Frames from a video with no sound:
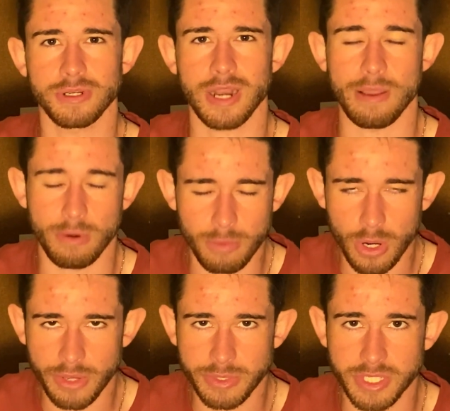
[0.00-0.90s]
I won't bore
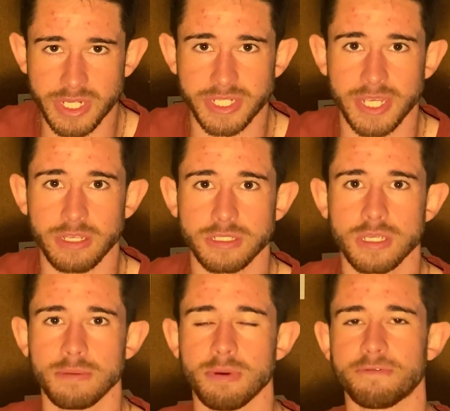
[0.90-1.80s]
you with the details,
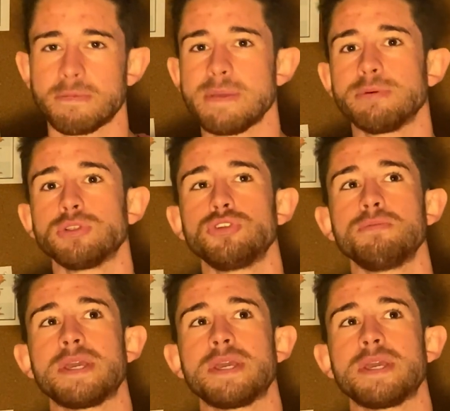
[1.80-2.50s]
but for people who